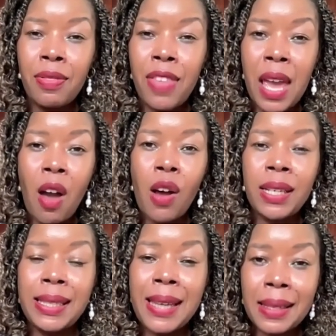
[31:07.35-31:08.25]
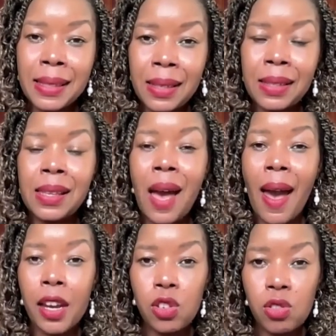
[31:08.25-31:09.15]
there are dozens,
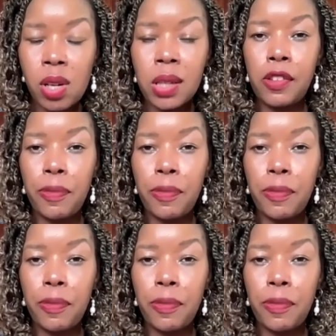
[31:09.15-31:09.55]
hundreds